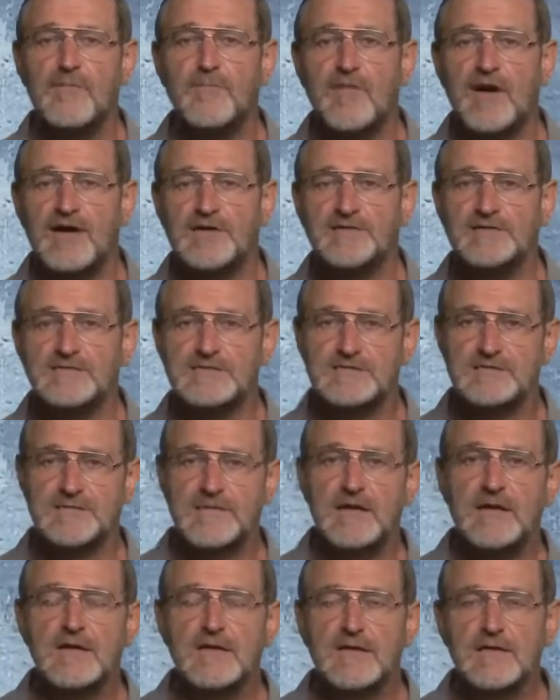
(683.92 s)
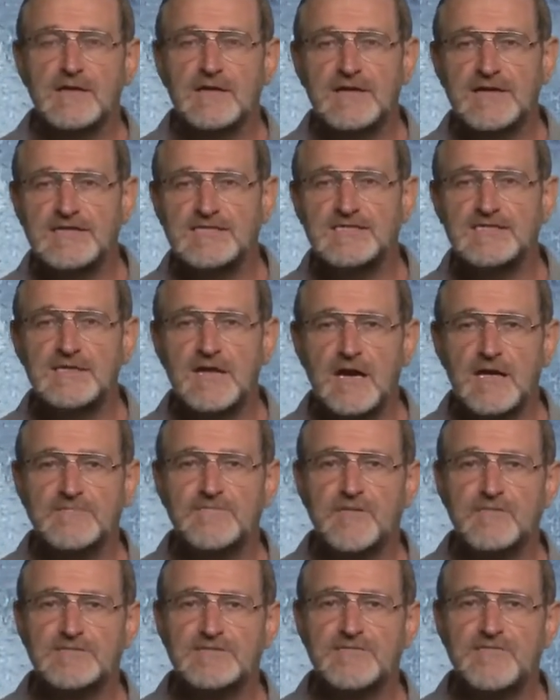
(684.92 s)
patterns. Let's start
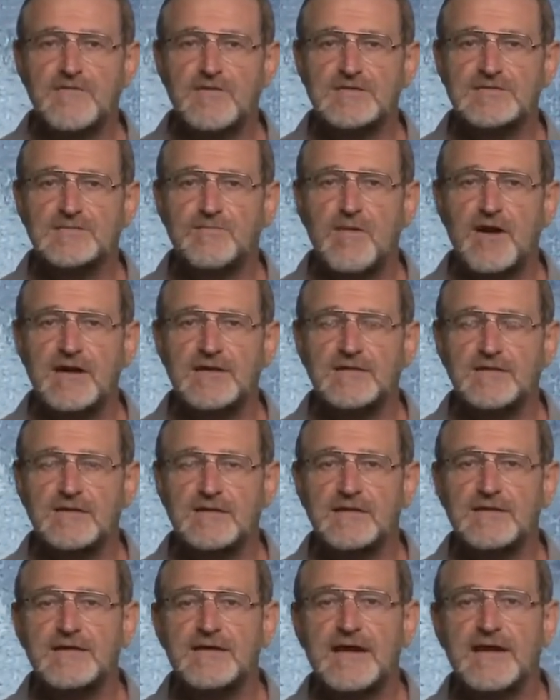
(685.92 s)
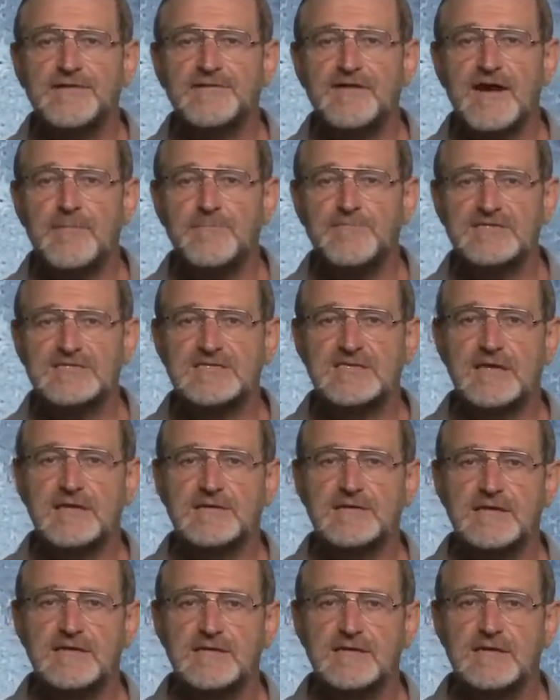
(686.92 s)
from the first pattern and
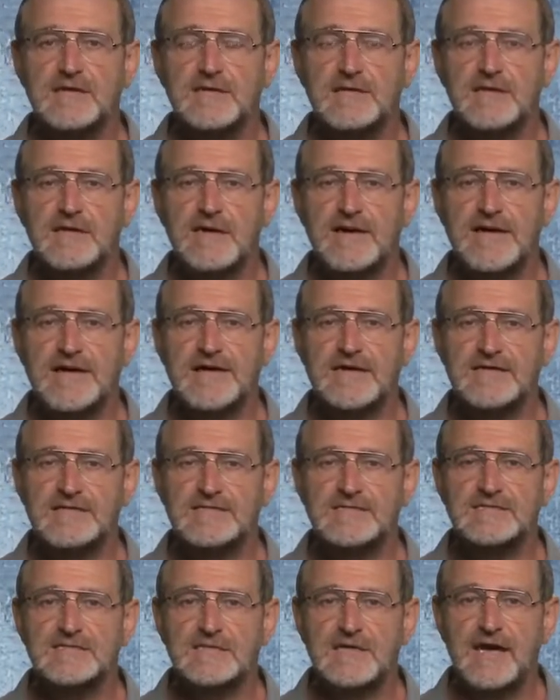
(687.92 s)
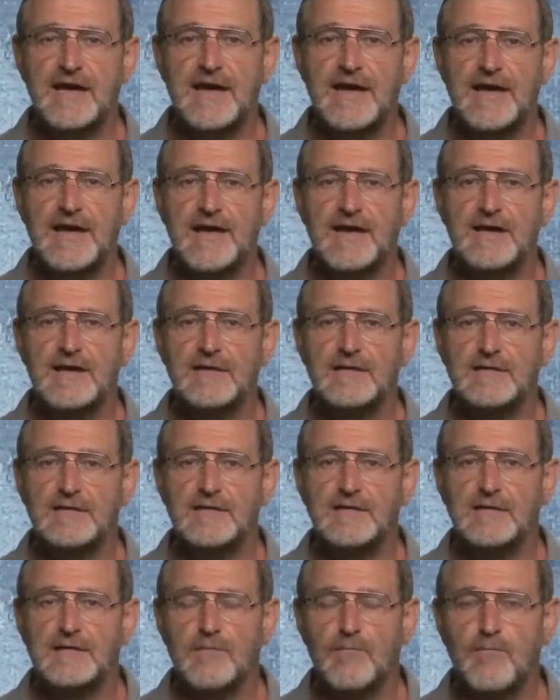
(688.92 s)
represent it as a
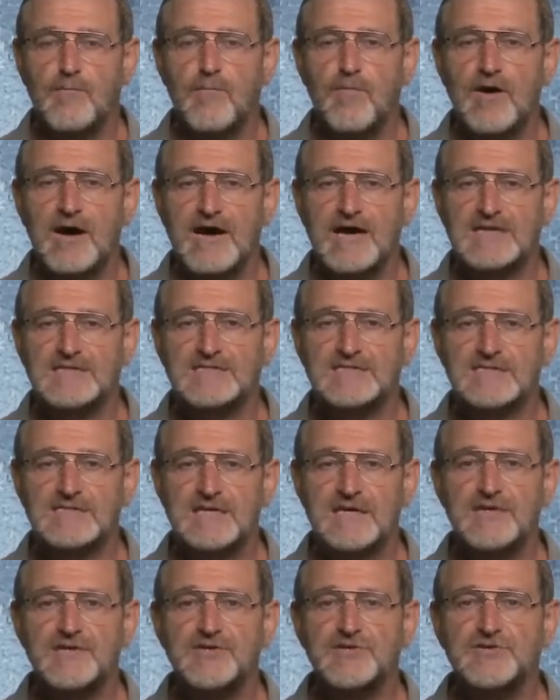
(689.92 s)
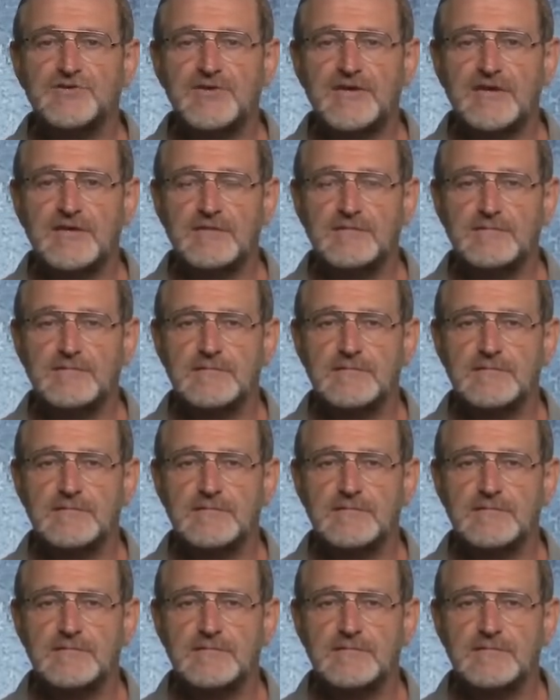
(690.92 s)
path in a tree.